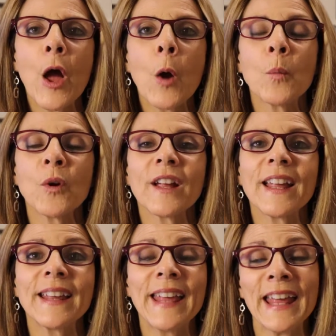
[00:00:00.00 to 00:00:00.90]

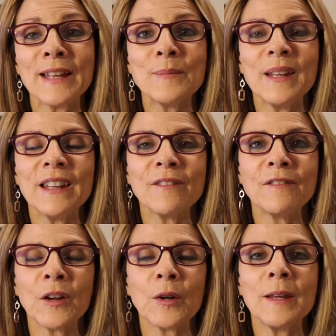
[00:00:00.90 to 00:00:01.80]
Homework can be
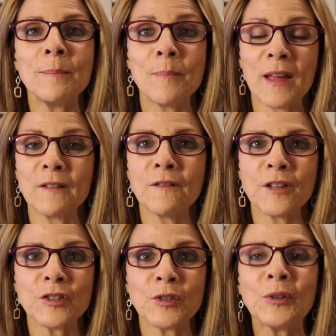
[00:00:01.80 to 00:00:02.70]
very
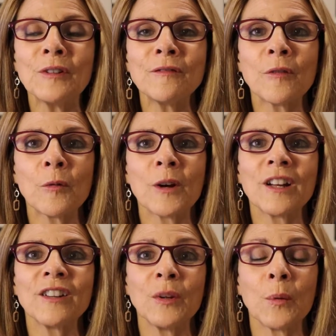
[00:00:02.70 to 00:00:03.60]
beneficial
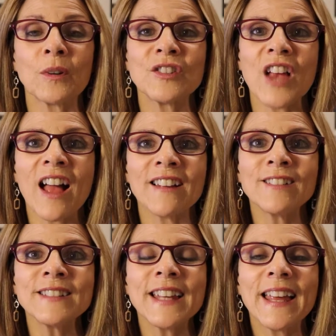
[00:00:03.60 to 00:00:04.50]
for your
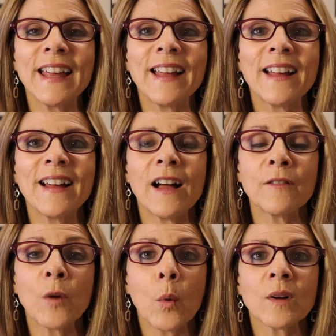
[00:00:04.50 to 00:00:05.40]
child.
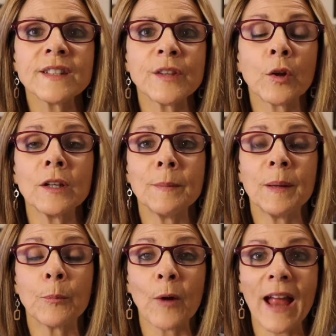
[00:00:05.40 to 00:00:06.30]
Of course, they're going to be
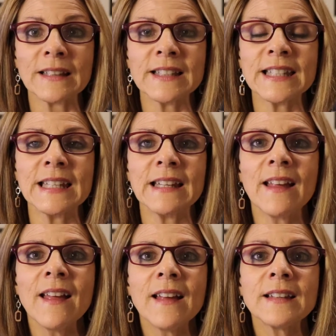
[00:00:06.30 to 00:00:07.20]
practicing
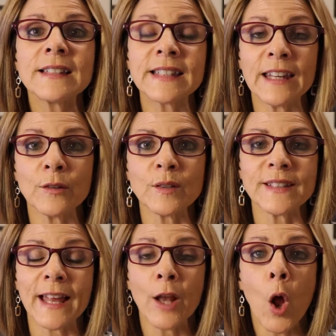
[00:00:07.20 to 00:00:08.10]
skills
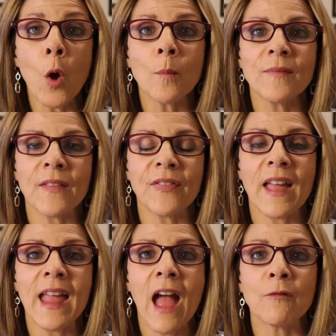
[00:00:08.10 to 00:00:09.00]
at home that
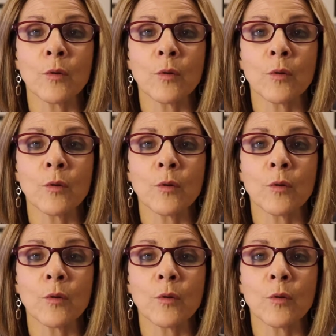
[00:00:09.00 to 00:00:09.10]
they have